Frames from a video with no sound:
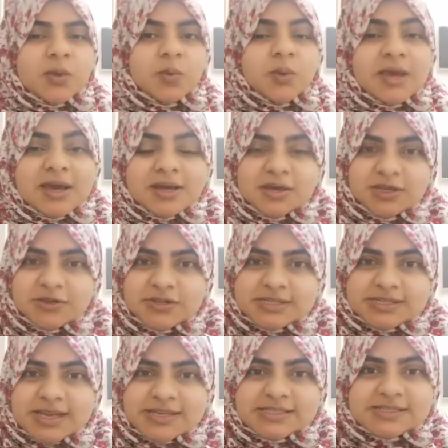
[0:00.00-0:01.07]
We are going to
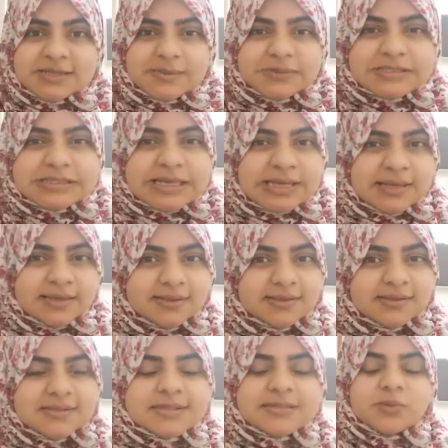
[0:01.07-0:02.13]
discuss some
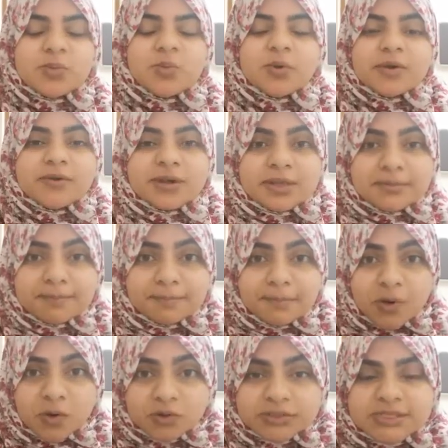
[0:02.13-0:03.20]
skills, very
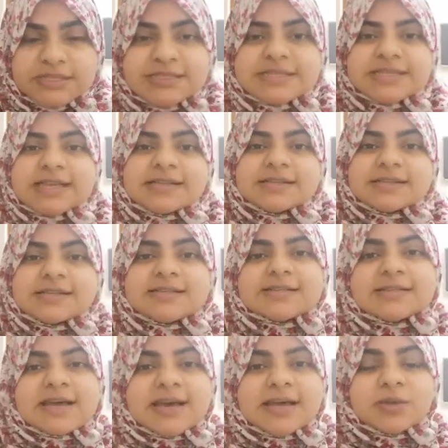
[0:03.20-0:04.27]
important
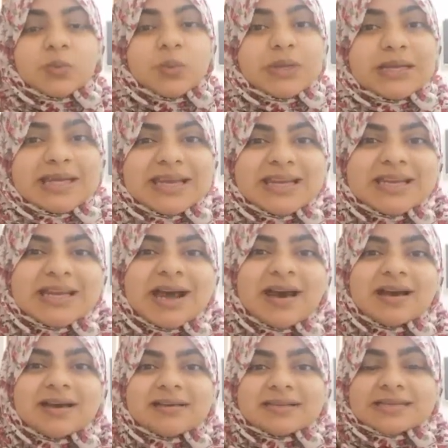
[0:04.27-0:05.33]
skills that we need
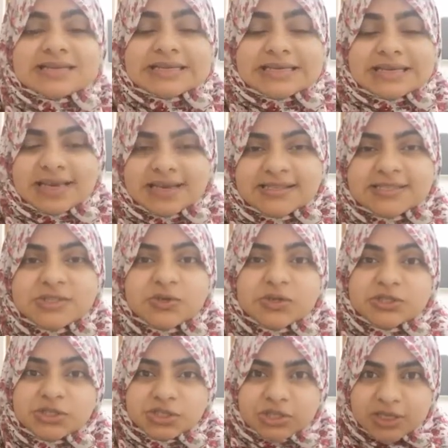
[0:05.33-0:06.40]
as kids to
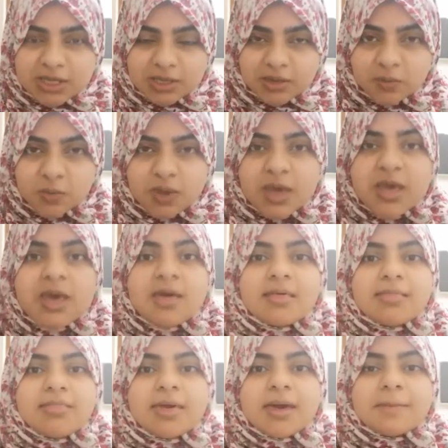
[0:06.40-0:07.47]
achieve
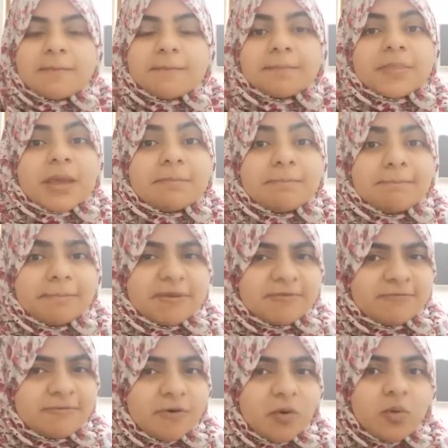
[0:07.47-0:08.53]
them
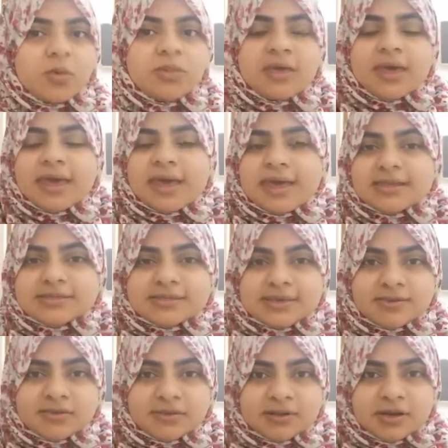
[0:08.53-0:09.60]
before they
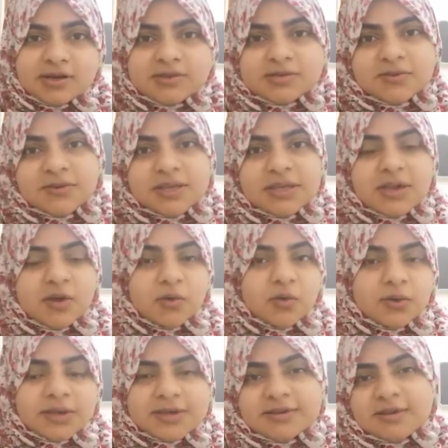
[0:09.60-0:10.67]
enter the nursery
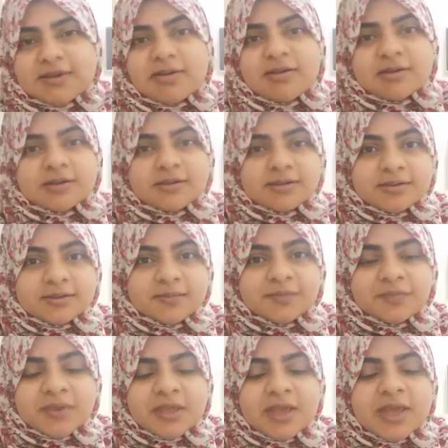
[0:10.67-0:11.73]
or kindergarten.
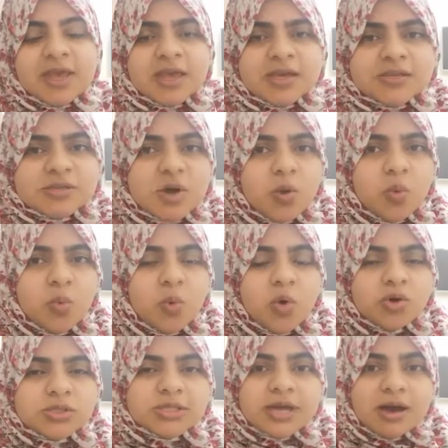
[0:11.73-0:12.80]
So
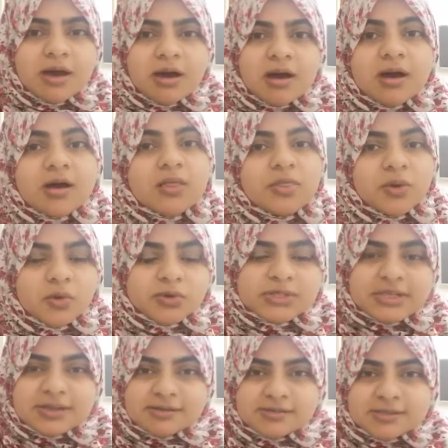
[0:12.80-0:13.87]
what are those
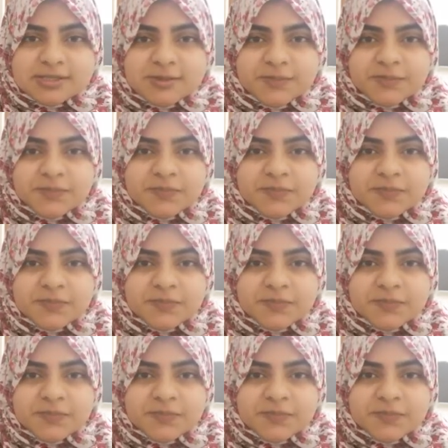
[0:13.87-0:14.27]
skills?